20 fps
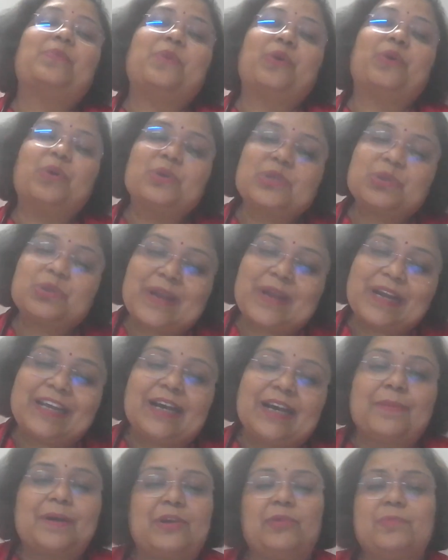Most
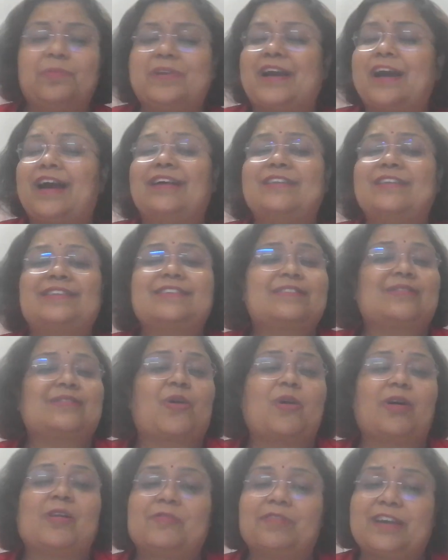welcome, Anupriya. It's
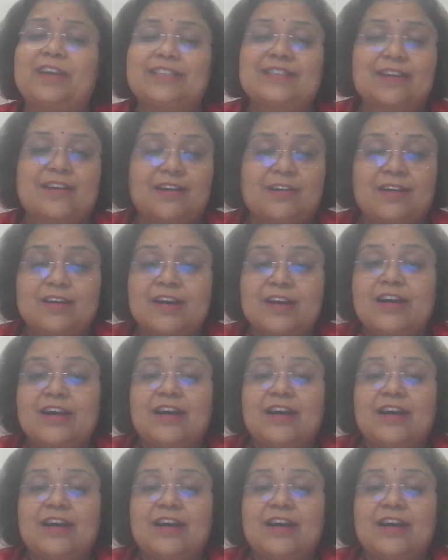always a